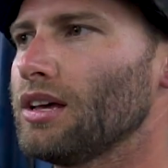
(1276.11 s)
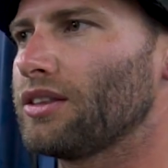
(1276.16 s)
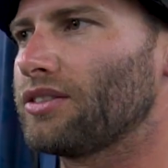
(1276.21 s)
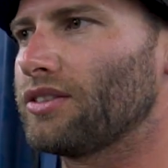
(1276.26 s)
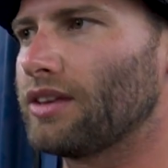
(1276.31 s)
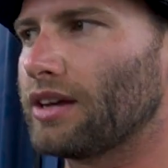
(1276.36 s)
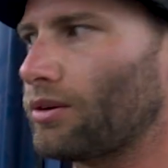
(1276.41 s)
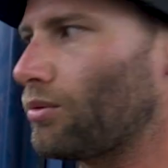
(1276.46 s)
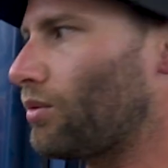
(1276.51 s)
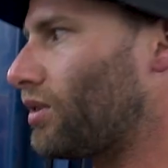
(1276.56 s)

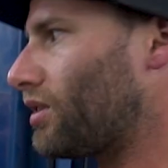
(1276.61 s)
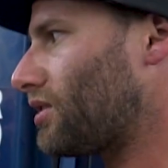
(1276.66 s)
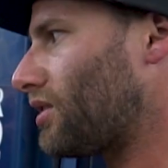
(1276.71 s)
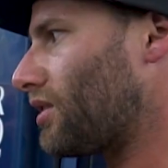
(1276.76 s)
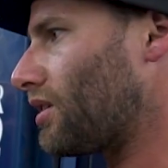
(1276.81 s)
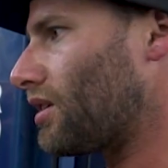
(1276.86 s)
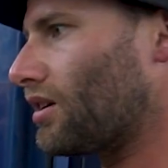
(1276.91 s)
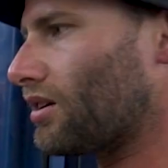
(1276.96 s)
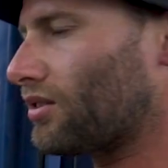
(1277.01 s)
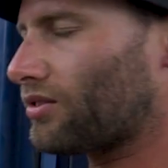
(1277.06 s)
Then I went to
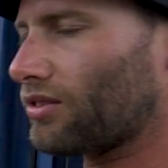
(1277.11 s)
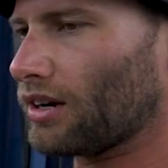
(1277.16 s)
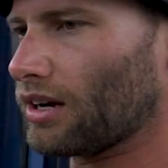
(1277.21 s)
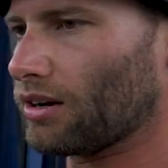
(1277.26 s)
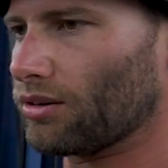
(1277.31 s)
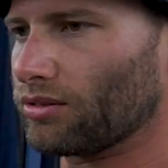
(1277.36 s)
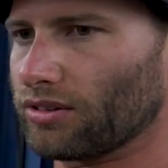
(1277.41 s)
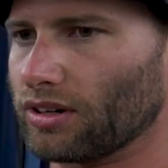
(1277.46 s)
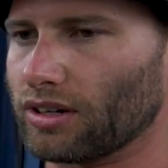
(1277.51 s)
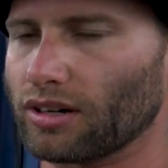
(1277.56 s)
this, and
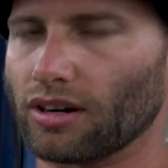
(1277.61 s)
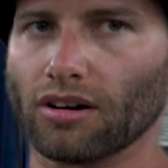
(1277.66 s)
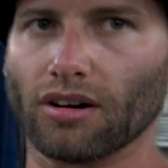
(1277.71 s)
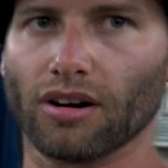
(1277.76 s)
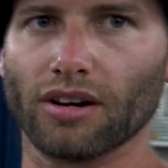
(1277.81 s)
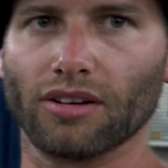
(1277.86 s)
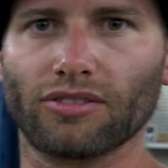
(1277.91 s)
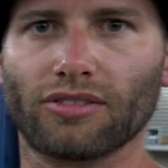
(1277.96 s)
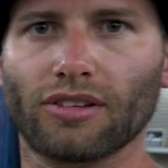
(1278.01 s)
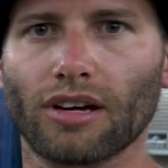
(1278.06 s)
I was like, all
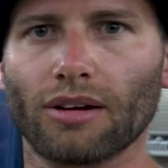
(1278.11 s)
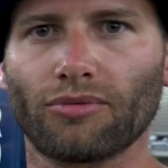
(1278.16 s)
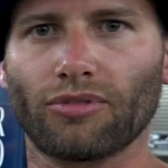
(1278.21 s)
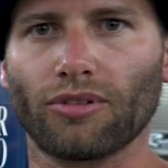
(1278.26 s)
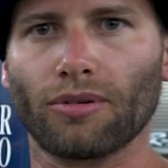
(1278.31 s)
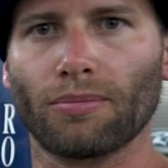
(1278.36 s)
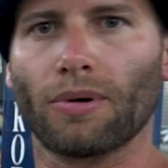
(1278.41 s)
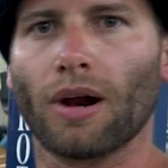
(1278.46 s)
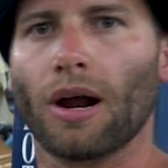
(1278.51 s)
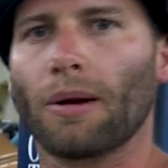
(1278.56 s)
right, it's time for
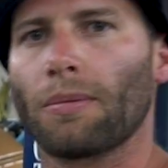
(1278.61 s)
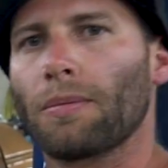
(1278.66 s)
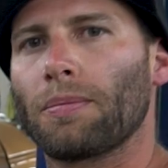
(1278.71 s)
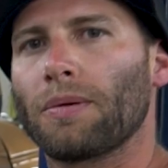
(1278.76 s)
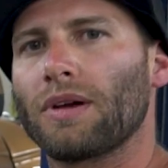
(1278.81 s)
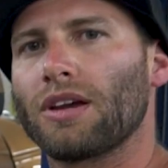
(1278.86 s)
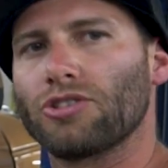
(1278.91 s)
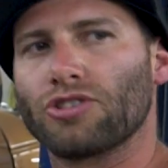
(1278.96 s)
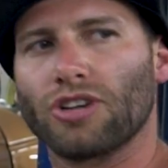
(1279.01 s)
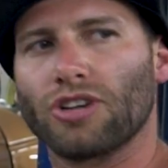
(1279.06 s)
a proper paint